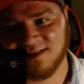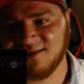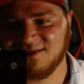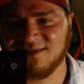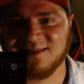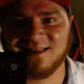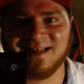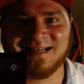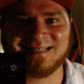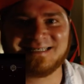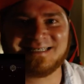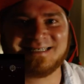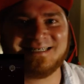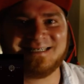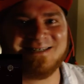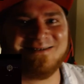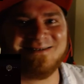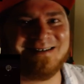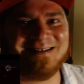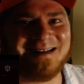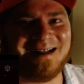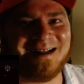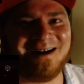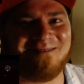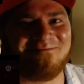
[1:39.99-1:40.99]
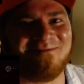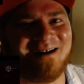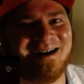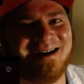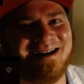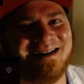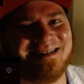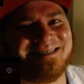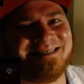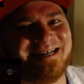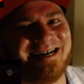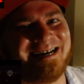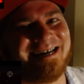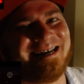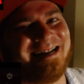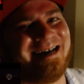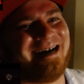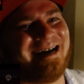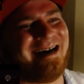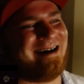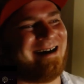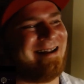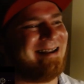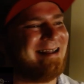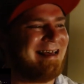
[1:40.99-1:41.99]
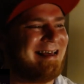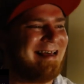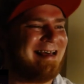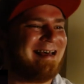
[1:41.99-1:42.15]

Let's do it. I'm ready to check it out.